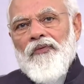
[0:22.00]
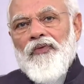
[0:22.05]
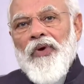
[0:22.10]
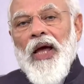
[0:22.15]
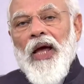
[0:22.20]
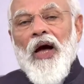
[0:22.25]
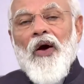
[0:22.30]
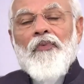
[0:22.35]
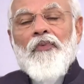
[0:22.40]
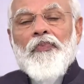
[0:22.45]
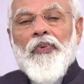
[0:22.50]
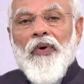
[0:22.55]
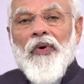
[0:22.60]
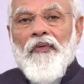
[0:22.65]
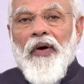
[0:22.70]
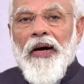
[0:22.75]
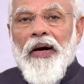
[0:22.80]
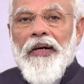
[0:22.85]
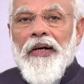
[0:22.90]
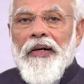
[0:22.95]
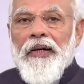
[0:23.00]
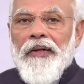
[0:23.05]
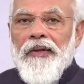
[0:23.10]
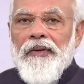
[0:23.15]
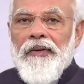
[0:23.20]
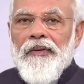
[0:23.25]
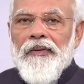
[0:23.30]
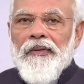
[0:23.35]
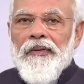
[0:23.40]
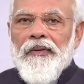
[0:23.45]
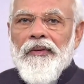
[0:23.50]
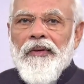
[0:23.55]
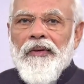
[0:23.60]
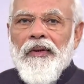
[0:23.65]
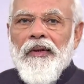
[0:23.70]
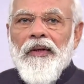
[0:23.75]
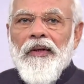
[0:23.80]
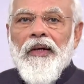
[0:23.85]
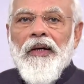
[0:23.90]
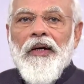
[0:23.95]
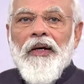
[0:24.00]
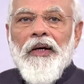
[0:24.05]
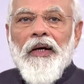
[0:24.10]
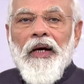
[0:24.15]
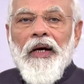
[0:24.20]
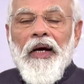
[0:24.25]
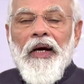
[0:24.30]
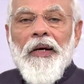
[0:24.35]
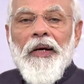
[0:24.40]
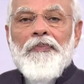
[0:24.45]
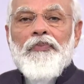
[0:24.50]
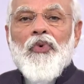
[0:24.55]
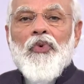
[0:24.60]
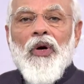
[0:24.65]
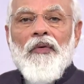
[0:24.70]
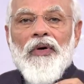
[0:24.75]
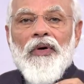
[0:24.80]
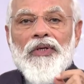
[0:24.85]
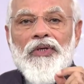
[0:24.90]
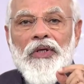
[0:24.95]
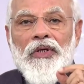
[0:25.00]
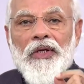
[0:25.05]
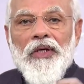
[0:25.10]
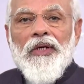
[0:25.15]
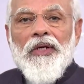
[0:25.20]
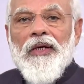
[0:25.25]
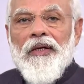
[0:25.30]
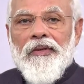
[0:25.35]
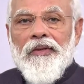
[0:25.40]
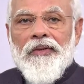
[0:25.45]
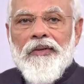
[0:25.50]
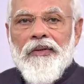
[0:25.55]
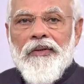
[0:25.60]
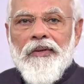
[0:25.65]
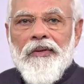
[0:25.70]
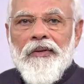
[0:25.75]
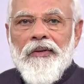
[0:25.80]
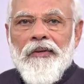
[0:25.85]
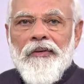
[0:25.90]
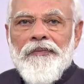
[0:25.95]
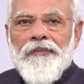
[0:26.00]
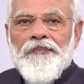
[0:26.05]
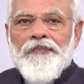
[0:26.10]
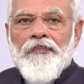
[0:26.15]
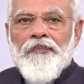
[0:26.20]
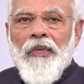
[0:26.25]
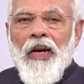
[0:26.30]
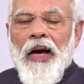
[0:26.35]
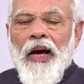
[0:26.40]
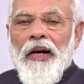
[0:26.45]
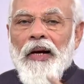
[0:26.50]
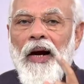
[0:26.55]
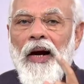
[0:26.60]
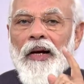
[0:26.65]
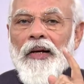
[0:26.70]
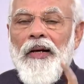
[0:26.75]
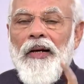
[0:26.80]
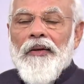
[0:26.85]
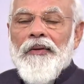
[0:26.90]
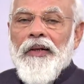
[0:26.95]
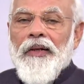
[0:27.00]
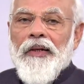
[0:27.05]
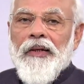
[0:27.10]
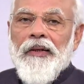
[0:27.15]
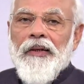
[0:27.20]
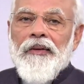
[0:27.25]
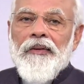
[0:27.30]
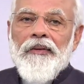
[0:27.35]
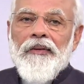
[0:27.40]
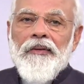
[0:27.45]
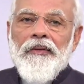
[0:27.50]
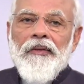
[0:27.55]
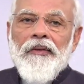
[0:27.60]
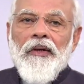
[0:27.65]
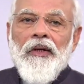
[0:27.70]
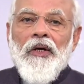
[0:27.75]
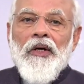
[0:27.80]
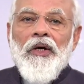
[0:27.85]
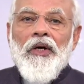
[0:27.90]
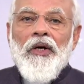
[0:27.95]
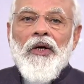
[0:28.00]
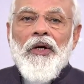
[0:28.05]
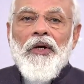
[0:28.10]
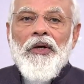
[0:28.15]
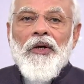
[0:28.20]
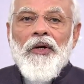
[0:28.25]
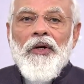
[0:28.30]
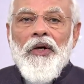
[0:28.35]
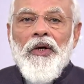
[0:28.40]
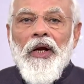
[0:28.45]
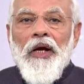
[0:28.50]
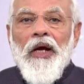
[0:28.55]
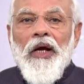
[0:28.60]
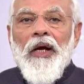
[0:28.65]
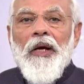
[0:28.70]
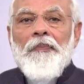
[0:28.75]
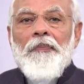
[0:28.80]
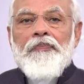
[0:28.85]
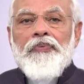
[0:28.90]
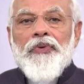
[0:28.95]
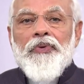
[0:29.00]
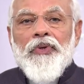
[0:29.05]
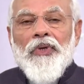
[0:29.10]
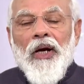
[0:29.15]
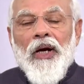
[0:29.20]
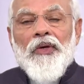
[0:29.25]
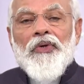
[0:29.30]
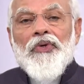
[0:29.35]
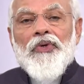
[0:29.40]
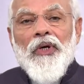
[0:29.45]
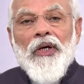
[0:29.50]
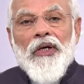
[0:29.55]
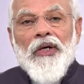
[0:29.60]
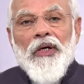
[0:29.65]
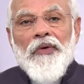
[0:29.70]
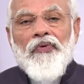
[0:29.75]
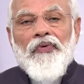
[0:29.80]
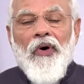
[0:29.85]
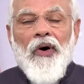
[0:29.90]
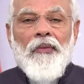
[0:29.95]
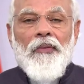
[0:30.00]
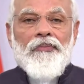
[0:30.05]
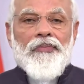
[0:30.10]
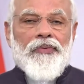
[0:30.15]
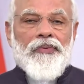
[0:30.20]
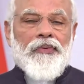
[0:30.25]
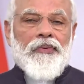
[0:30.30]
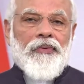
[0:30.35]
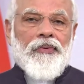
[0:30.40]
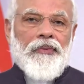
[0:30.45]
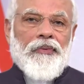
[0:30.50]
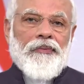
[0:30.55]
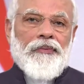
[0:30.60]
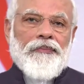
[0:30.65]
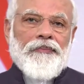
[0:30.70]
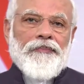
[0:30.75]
we have provided relief to our citizens and undertaken deep structural reforms